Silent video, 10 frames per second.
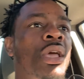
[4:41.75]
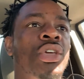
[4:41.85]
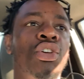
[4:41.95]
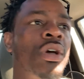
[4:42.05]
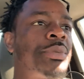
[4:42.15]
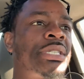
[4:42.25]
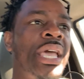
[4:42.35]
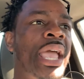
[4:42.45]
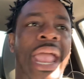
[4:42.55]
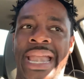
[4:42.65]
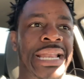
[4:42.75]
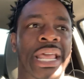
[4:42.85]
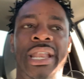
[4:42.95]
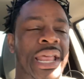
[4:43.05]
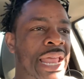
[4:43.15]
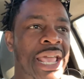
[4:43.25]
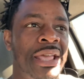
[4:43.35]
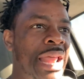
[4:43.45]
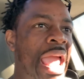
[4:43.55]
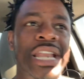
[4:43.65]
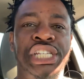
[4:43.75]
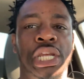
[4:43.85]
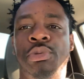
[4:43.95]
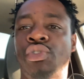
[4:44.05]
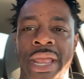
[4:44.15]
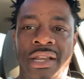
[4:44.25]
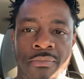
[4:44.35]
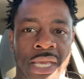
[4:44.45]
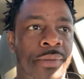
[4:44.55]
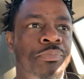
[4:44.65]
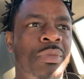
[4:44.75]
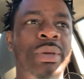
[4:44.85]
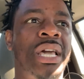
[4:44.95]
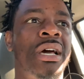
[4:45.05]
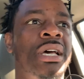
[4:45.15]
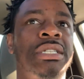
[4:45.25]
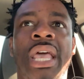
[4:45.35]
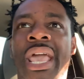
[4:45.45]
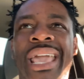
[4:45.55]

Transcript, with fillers: You know what I'm saying? And it and they and they had it shipped straight to me because